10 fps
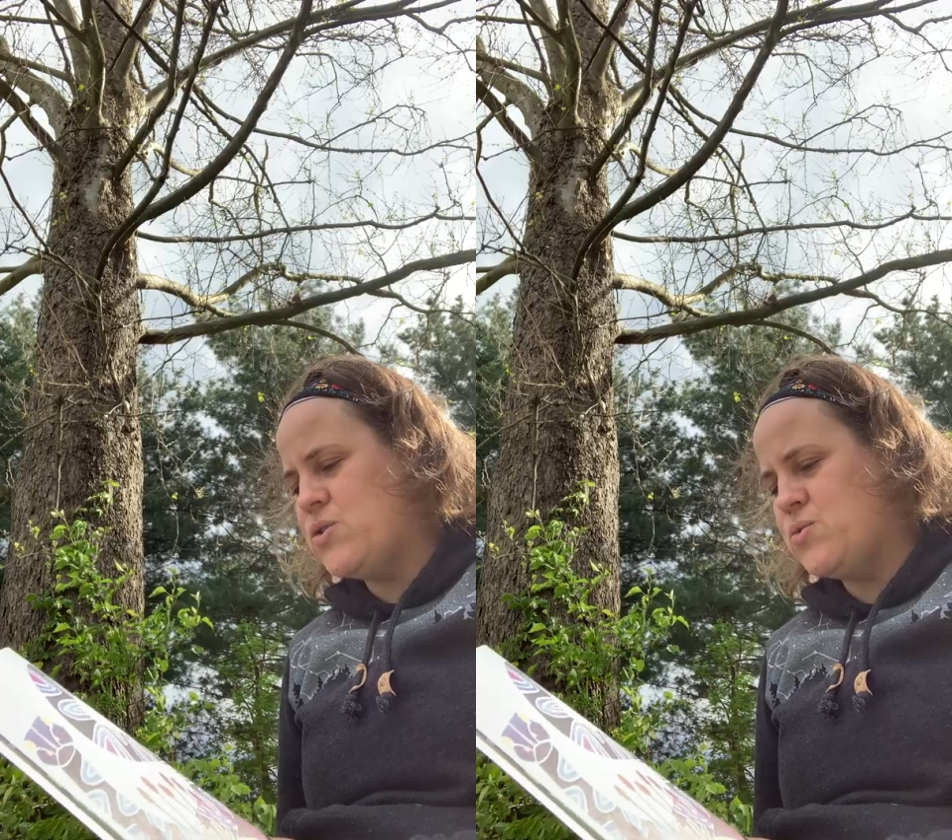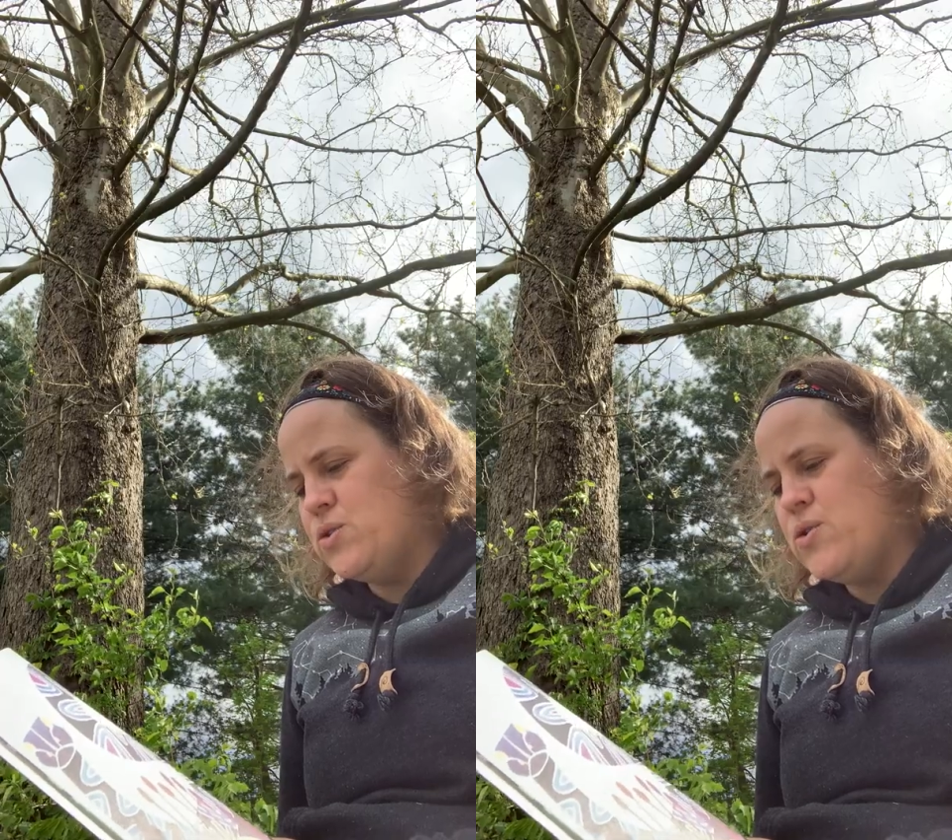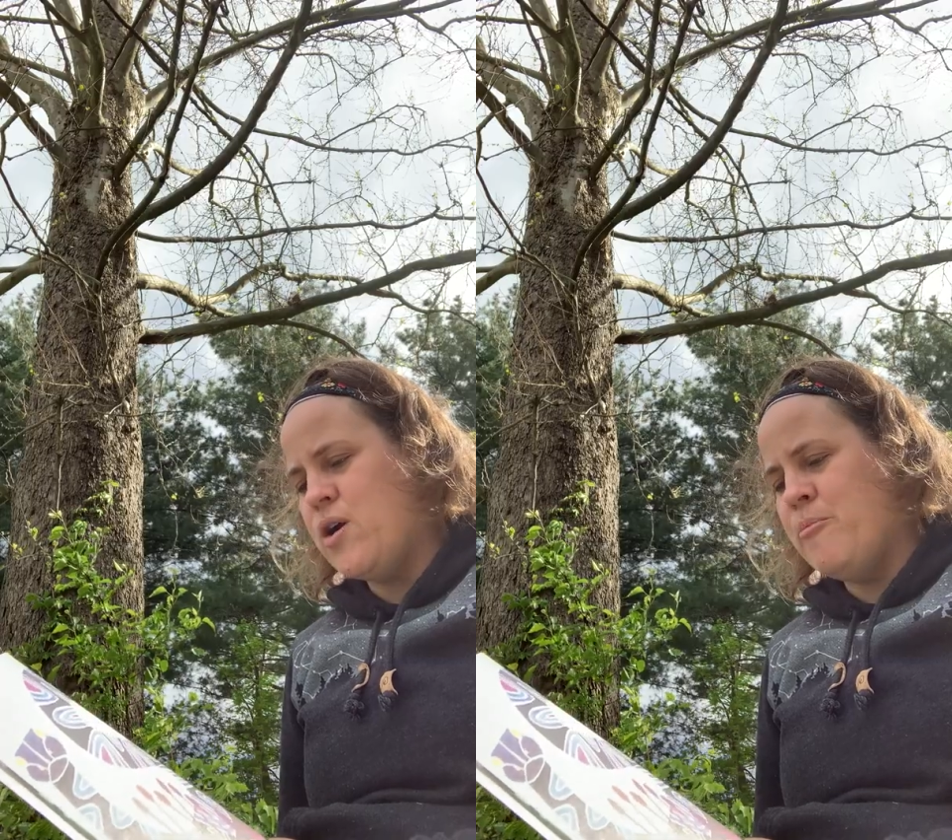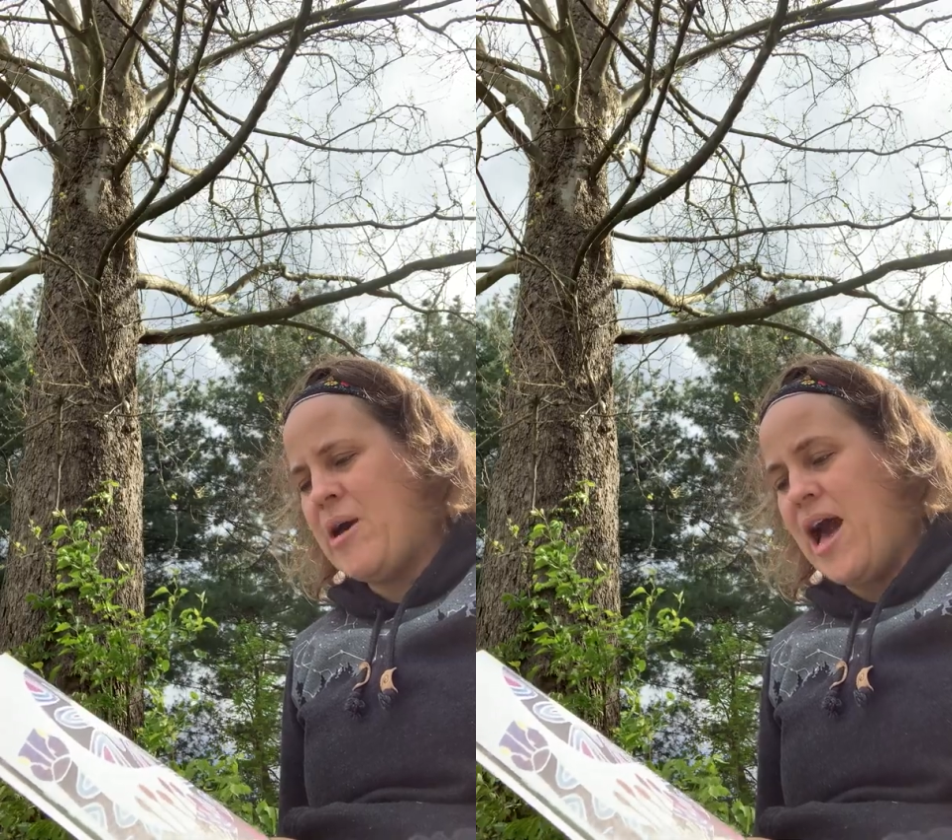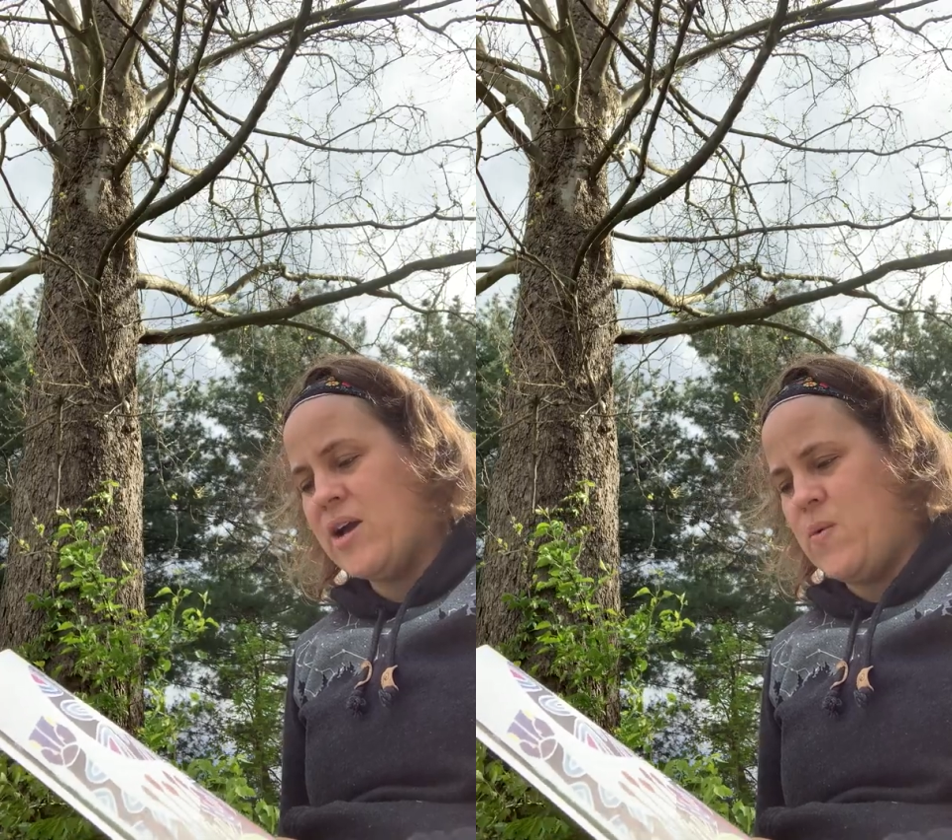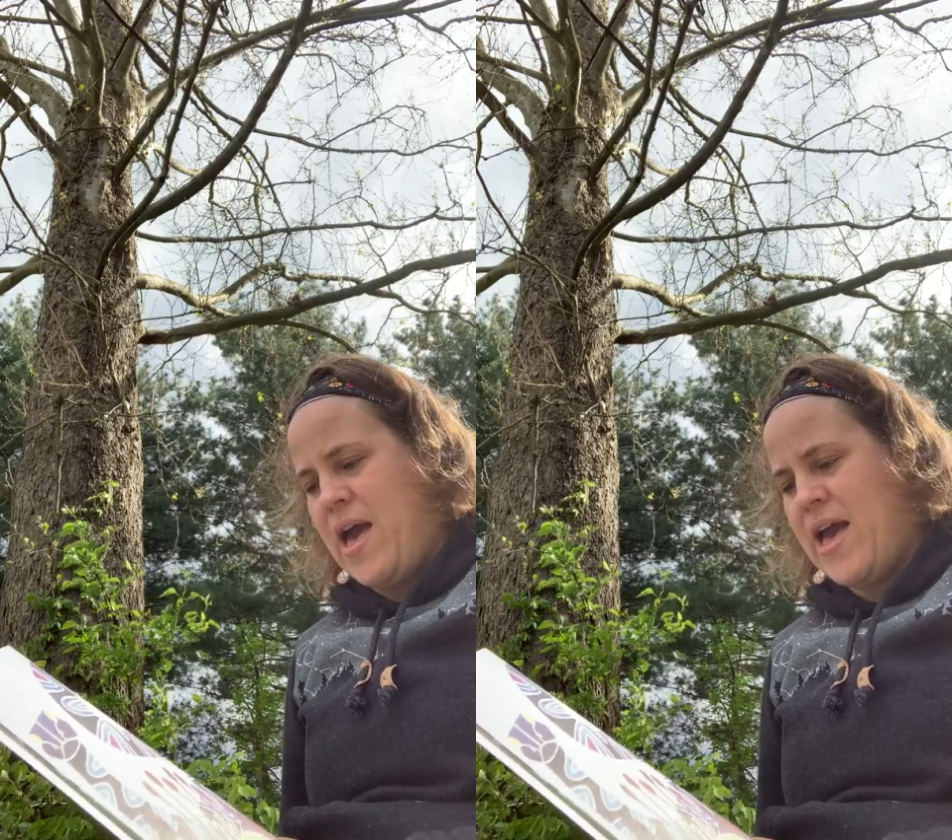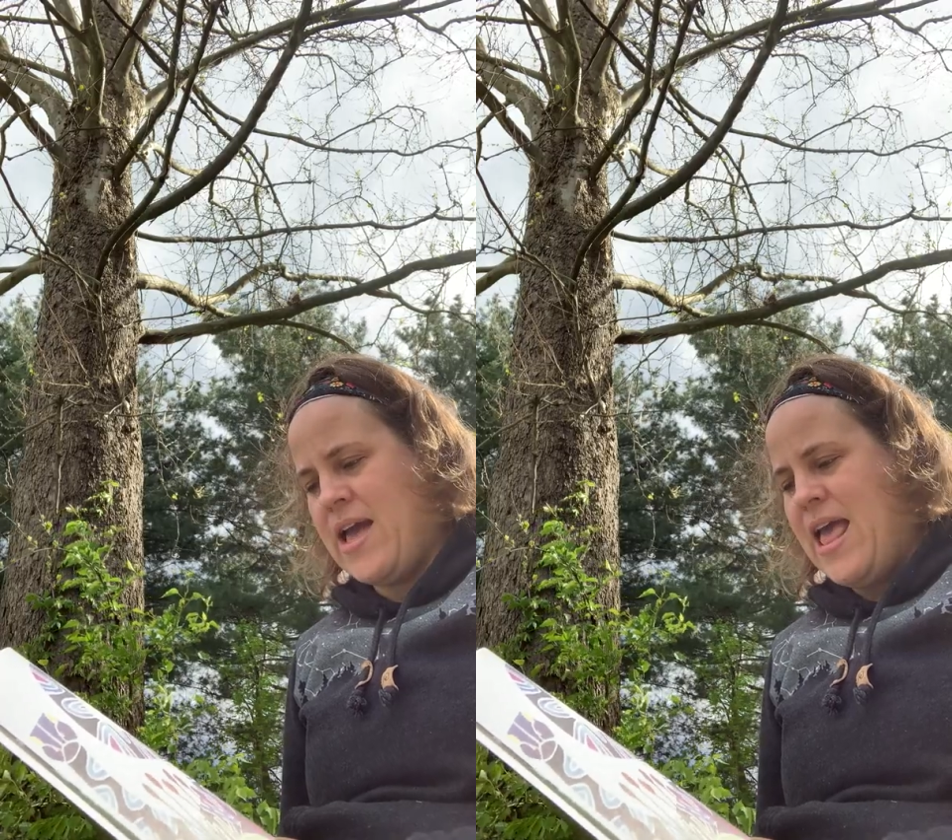through her back way